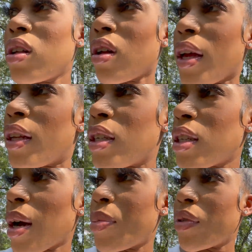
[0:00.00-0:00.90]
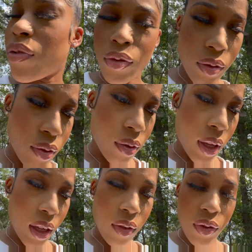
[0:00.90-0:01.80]
any type of,
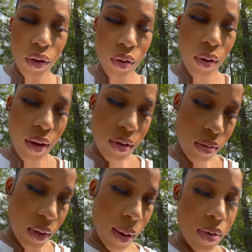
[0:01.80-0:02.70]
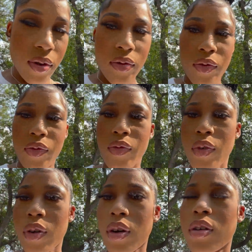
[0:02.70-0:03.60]
like if you have some type of
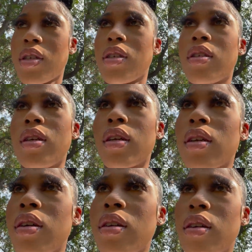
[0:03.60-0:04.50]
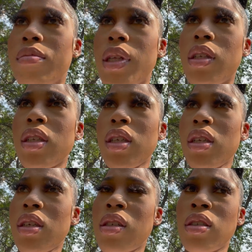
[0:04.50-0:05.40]
artistic ability.
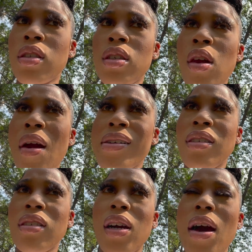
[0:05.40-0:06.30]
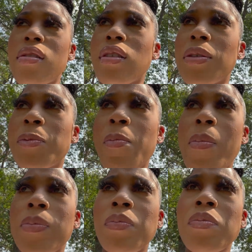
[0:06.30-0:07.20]
I don't know.
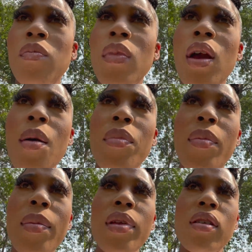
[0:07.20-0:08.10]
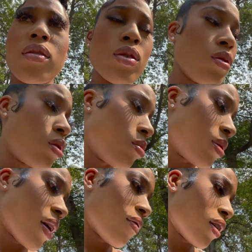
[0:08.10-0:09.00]
But maybe those hula hoops
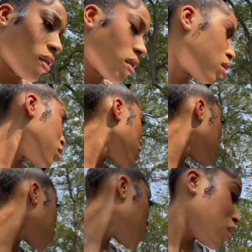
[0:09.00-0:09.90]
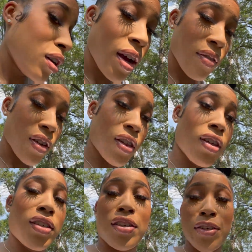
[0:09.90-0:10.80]
have nothing to have
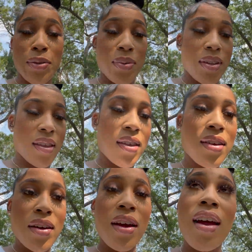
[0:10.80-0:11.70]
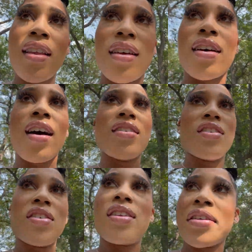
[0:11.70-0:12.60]
nothing to do with the
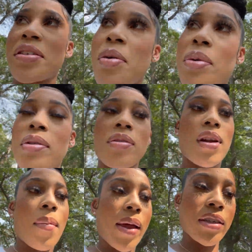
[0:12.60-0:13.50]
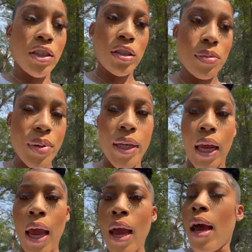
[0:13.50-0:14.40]
concert that's going on. I'm not sure, but
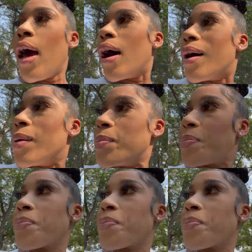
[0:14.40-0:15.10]
um